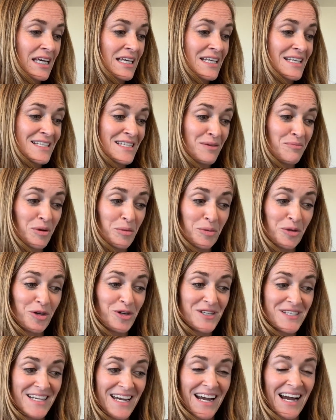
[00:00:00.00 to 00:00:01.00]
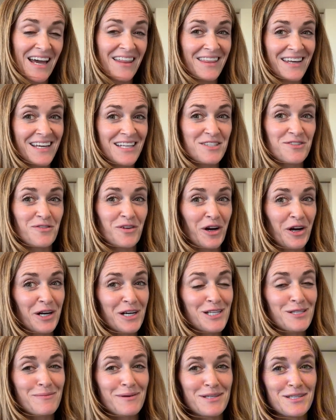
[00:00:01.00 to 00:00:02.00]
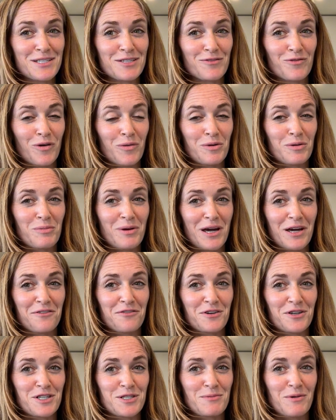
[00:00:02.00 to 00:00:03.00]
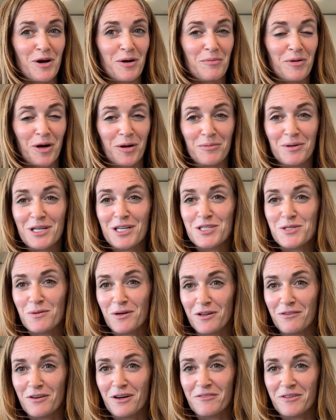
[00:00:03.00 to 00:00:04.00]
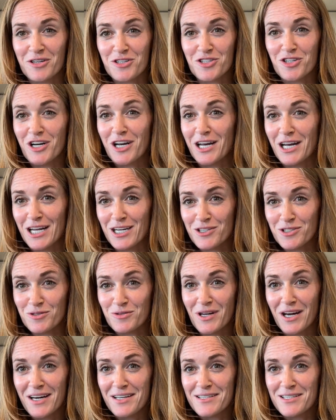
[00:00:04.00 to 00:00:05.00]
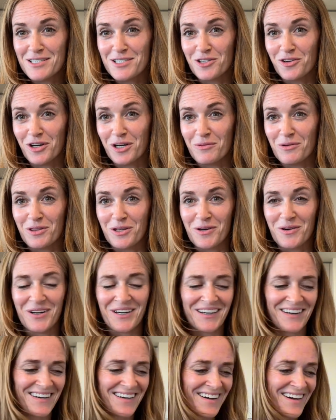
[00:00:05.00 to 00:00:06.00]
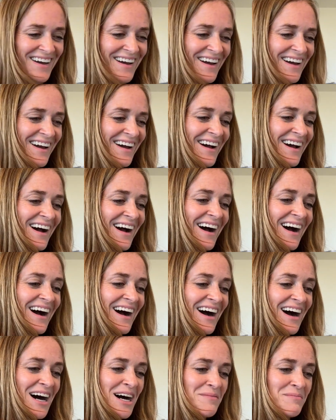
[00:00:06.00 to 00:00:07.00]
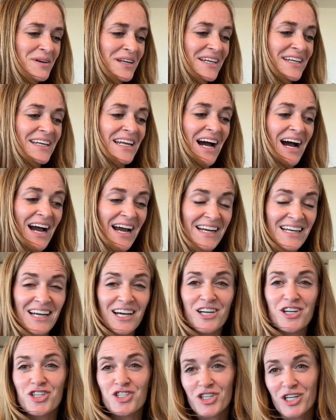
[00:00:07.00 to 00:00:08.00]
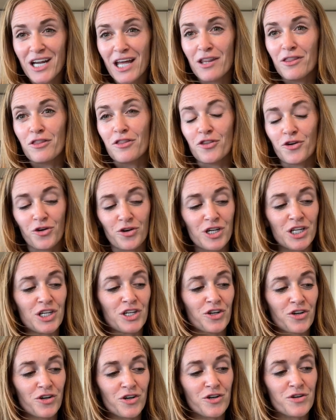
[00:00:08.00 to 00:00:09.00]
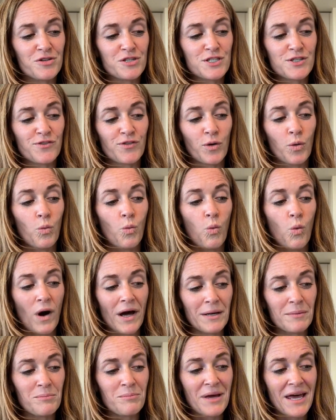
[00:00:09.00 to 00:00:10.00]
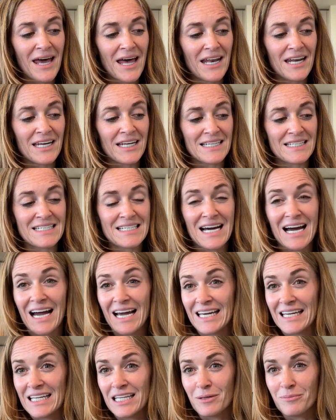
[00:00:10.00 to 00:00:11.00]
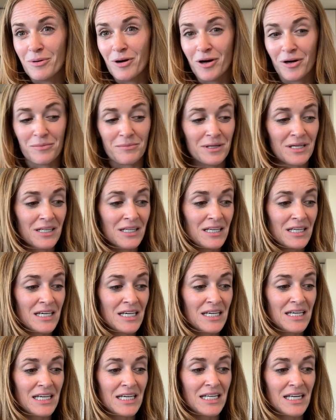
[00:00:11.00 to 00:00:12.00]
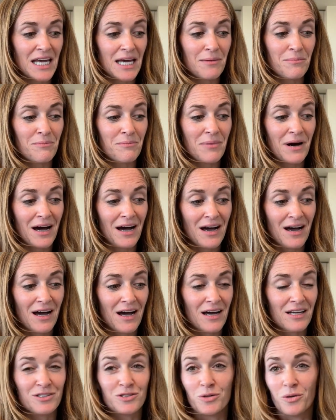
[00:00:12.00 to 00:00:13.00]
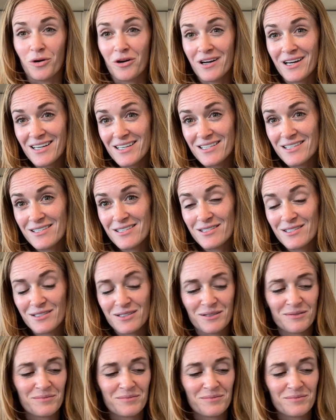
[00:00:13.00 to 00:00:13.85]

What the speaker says: Some people are saying, I think it's very expensive what we pay for a small apartment, 2,500, and I do not disagree with you. 930 euros for 1 bed in a tiny apartment in Embajadores.